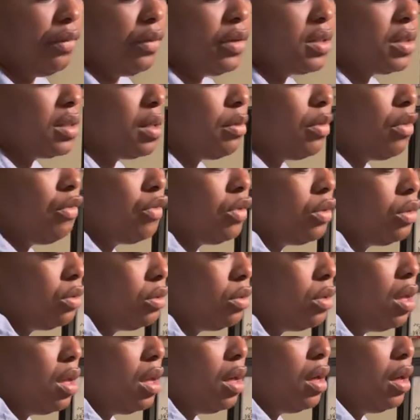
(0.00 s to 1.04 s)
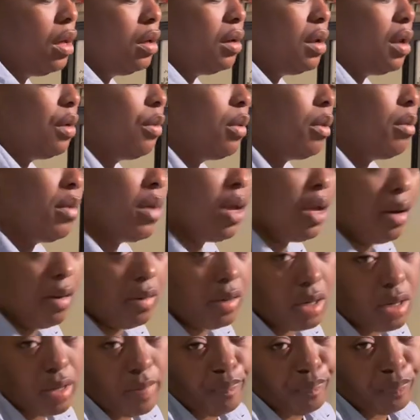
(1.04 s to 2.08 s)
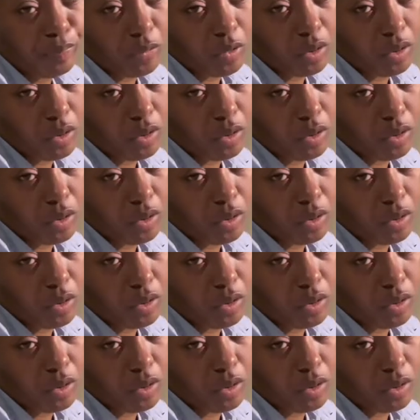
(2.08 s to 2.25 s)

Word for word: For some of you, they were married,